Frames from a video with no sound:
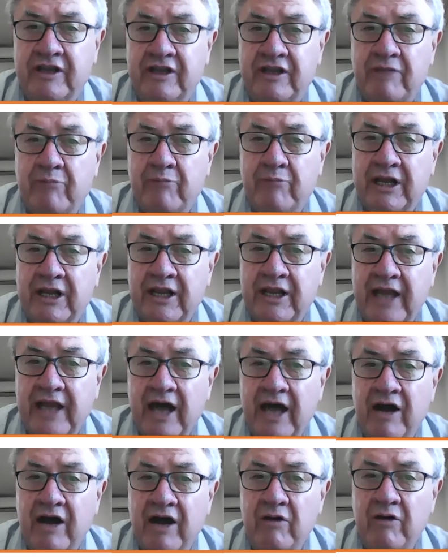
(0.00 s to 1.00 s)
but
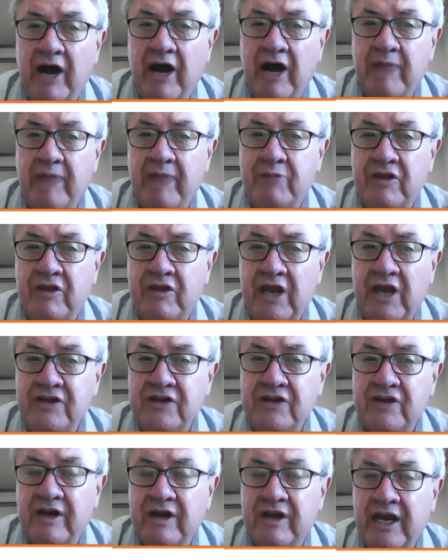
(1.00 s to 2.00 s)
now
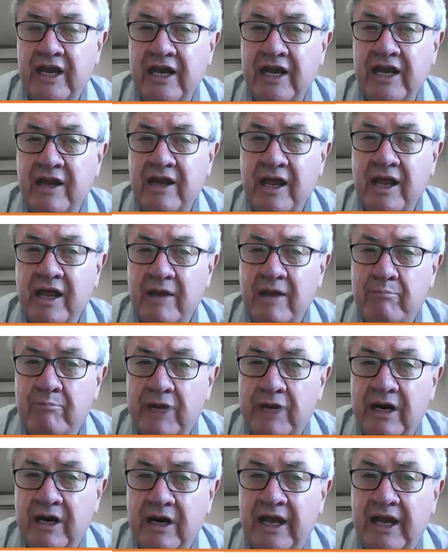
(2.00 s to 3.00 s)
hypertension in
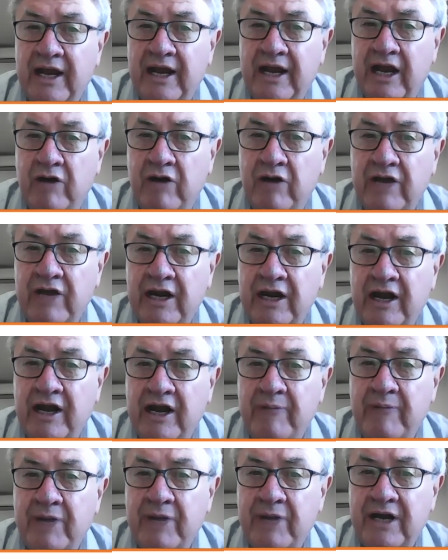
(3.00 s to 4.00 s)
middle and
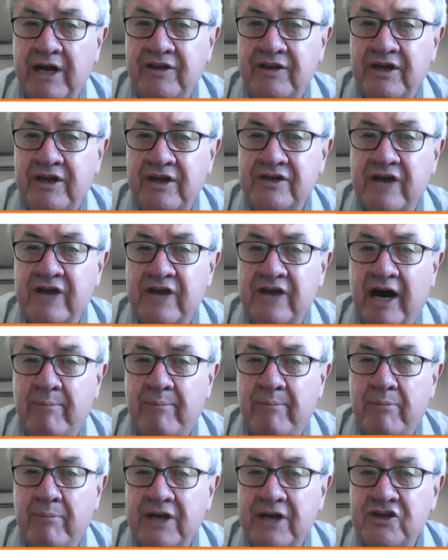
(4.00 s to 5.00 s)
low-income countries are
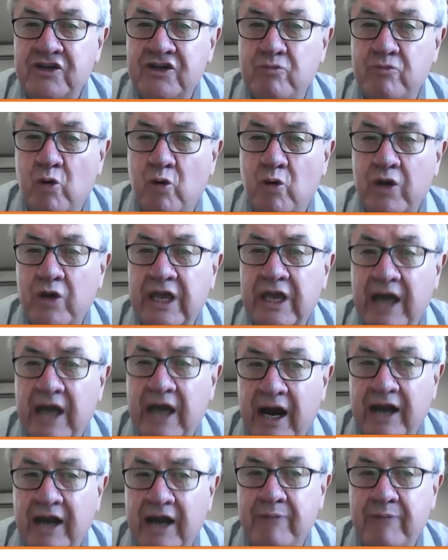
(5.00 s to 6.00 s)
much more
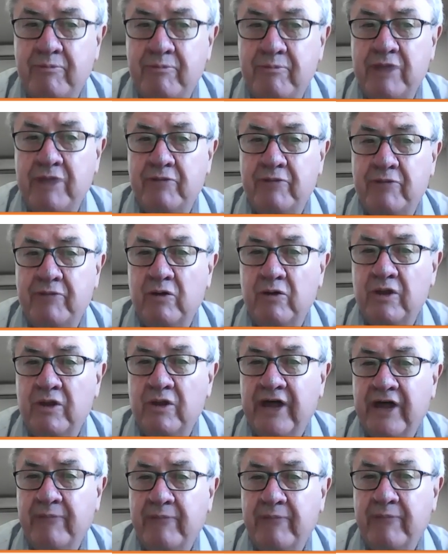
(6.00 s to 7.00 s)
younger people with
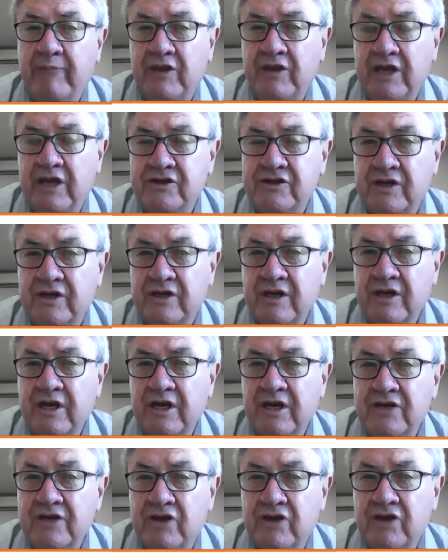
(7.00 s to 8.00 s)
hypertension. So you